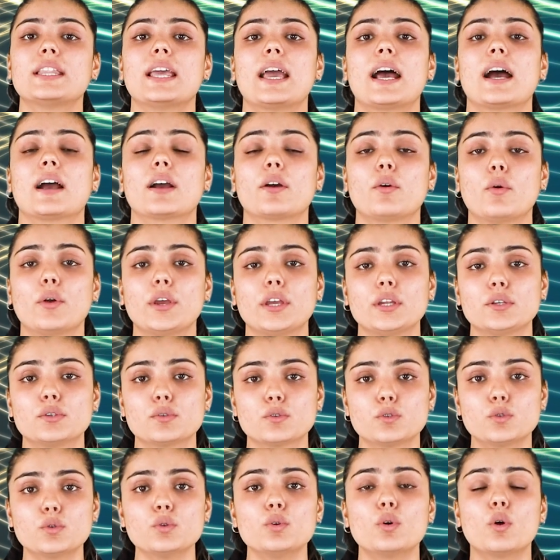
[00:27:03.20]
they are going
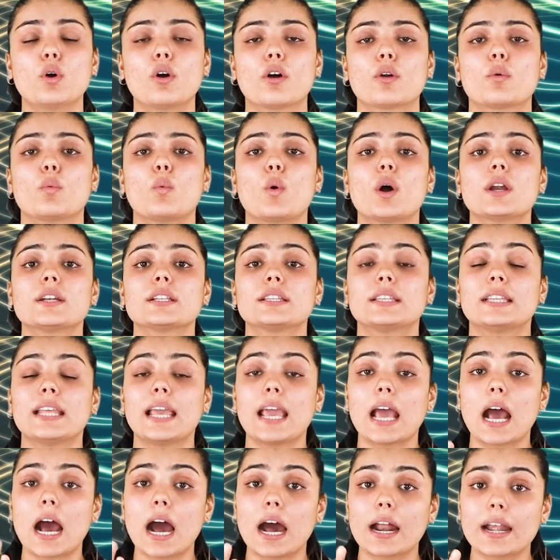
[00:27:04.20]
to do or what
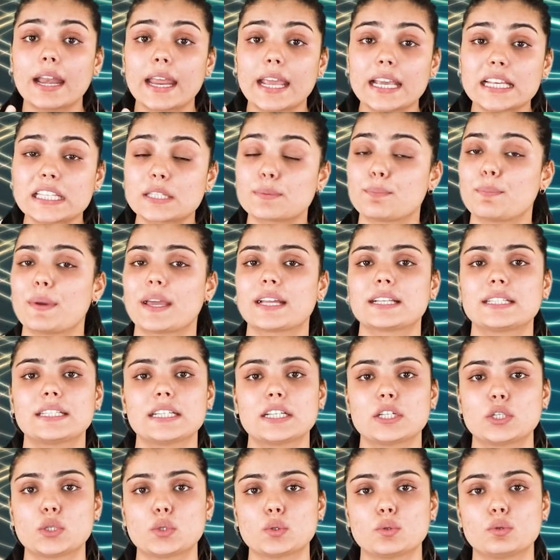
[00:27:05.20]
they are
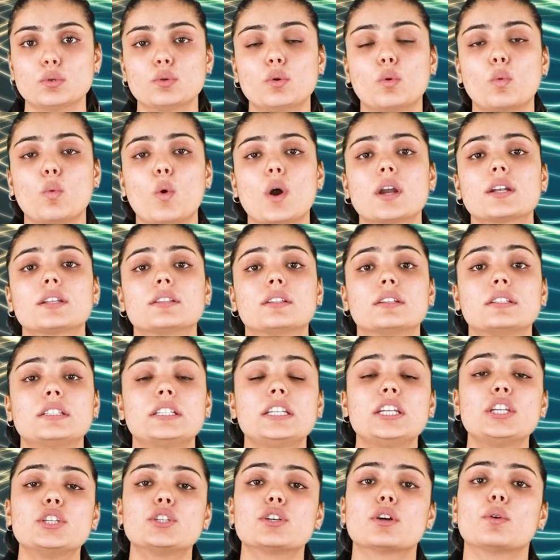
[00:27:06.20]
expected to do, what the
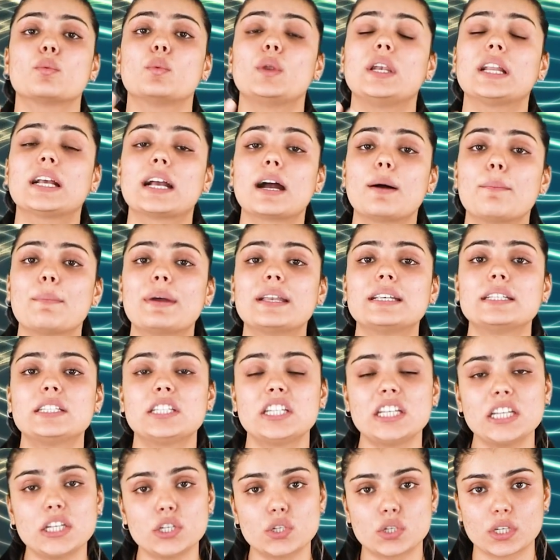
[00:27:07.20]
teacher will come and
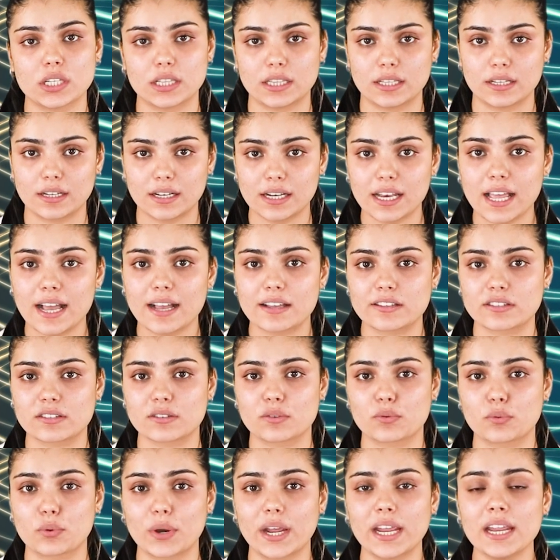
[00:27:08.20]
teach in the class,
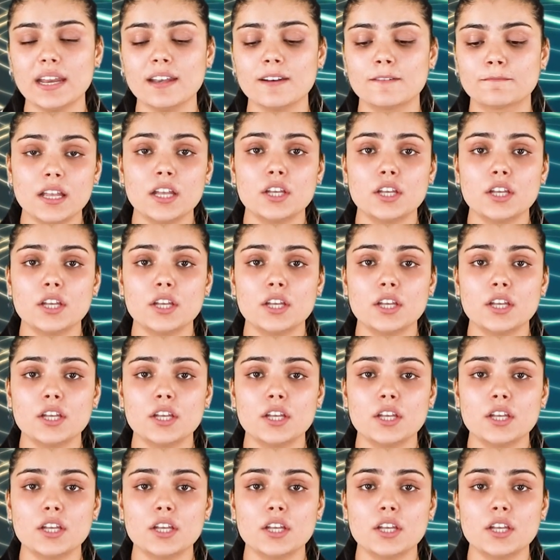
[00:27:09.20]
right?